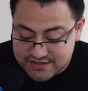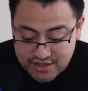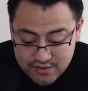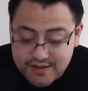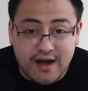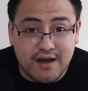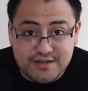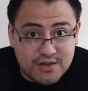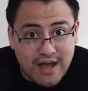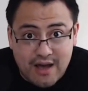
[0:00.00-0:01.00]
a new
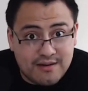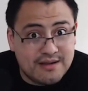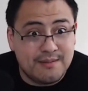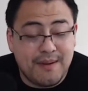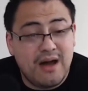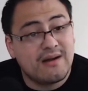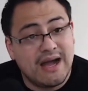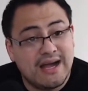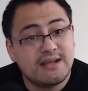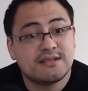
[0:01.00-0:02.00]
console out and about,
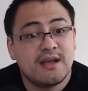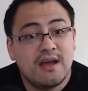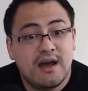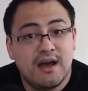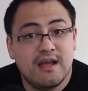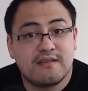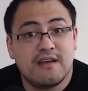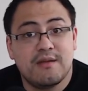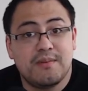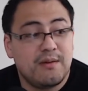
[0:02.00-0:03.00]
guys. It's
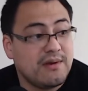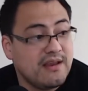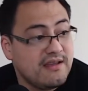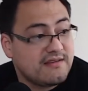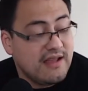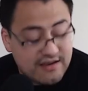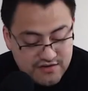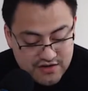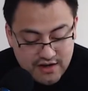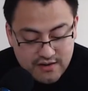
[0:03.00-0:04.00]
gonna be released
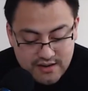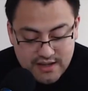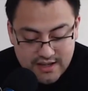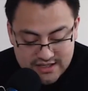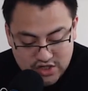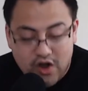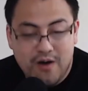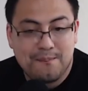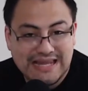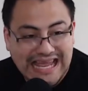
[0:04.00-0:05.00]
next year. It's
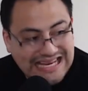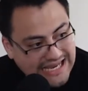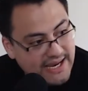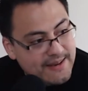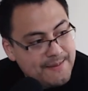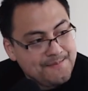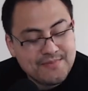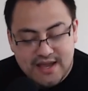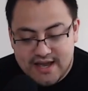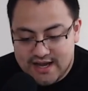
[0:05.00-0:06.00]
called Playdate.
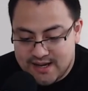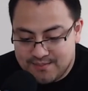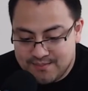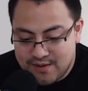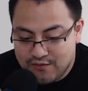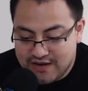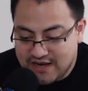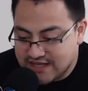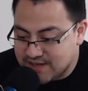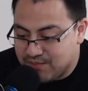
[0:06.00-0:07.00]
Hopefully,
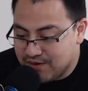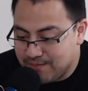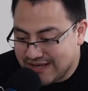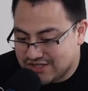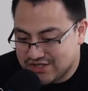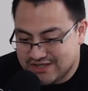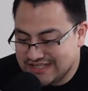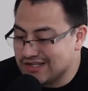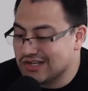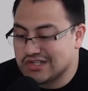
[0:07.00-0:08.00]
Elias can put a picture.
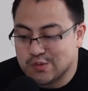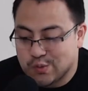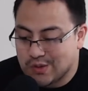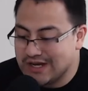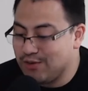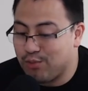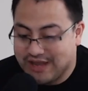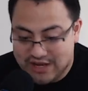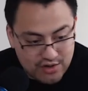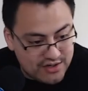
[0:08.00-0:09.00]
It looks really
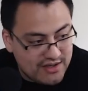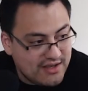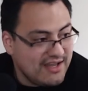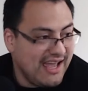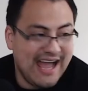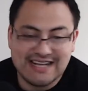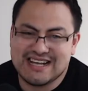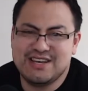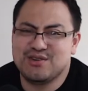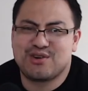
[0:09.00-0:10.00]
weird. It has
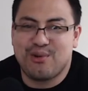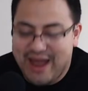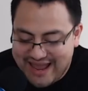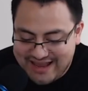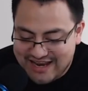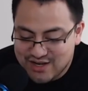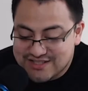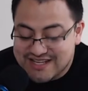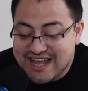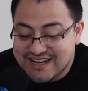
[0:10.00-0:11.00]
like a little crank. It
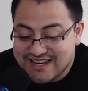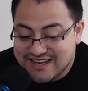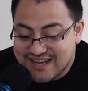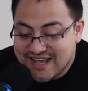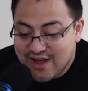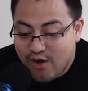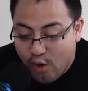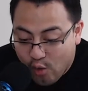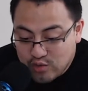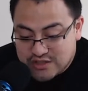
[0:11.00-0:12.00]
looks like an
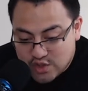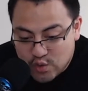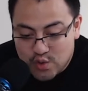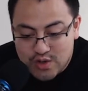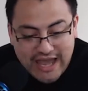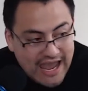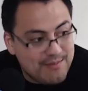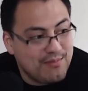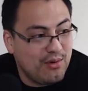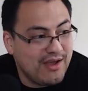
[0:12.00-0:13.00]
old school
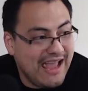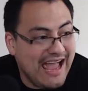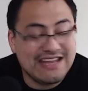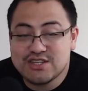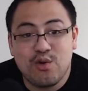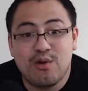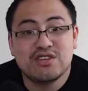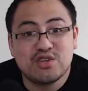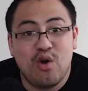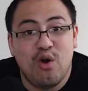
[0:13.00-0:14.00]
Game Boy, and it's
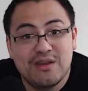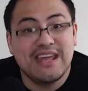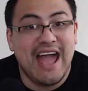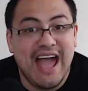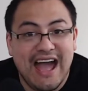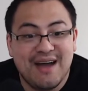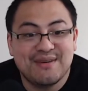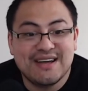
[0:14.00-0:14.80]
going to only have